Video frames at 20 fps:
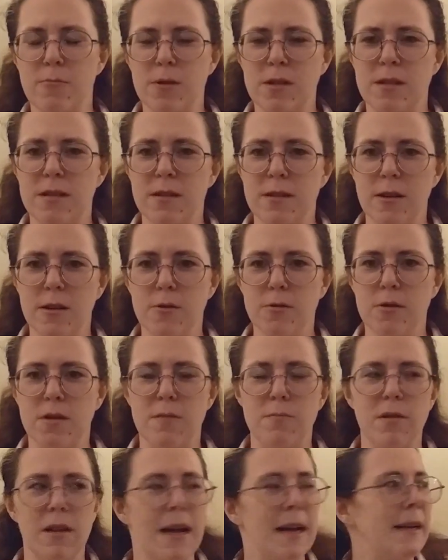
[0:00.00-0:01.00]
what's the girl
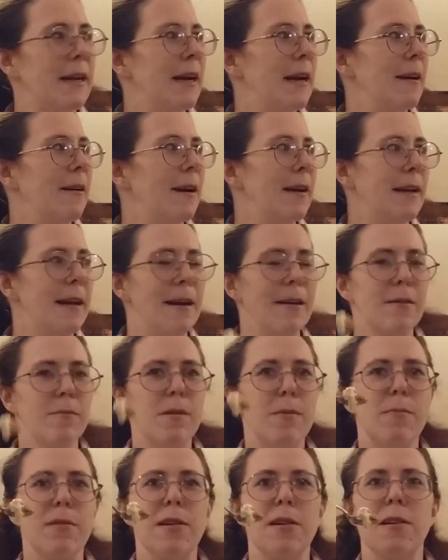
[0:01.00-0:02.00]
with the black hair? I can't
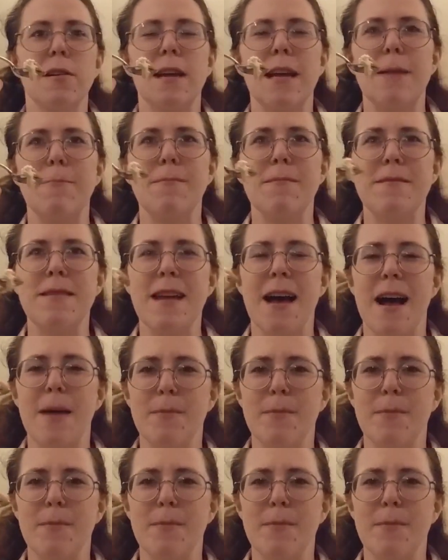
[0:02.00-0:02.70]
remember her name.